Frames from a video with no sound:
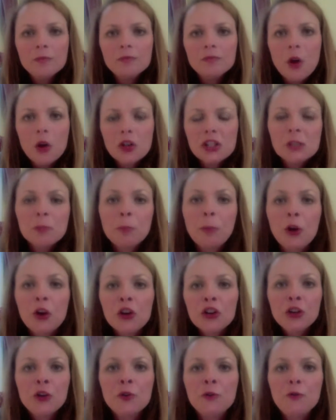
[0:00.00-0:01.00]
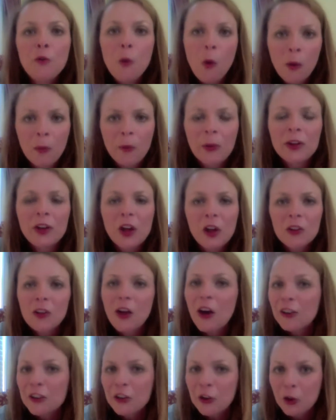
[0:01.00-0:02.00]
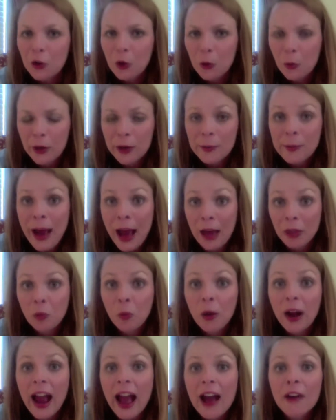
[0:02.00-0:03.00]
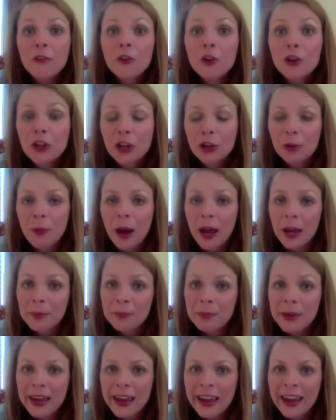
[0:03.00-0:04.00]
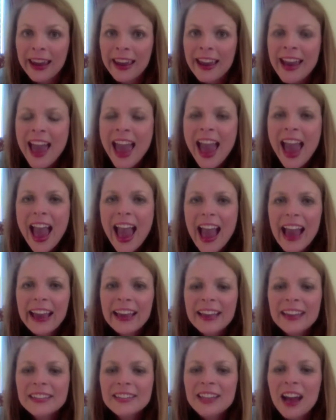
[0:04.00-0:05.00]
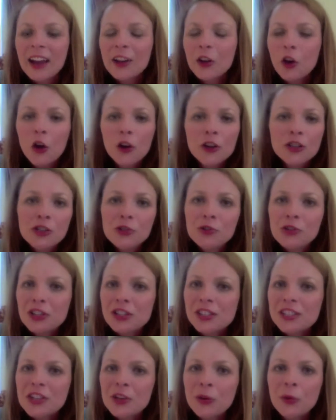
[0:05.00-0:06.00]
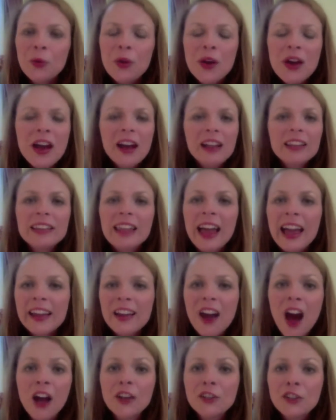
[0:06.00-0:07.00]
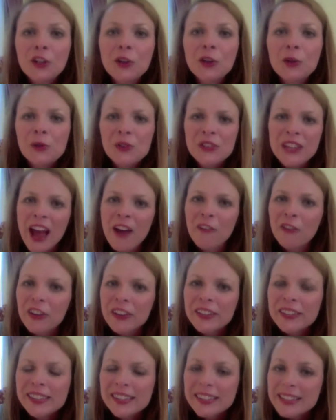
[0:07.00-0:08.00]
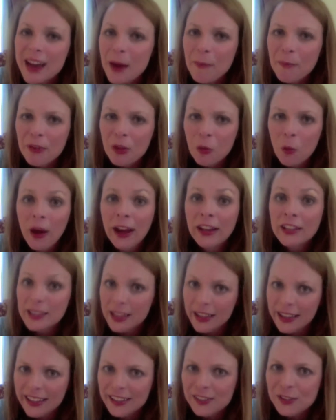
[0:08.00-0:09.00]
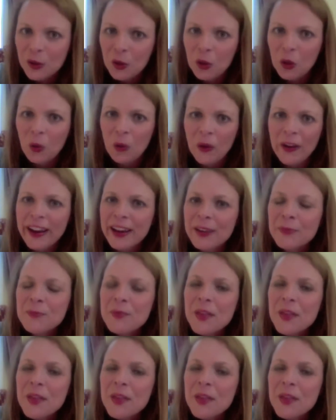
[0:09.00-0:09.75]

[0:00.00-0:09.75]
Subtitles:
spur you forward along your career path wherever you might be. And I encourage you just to let God use every step of the way to His glory.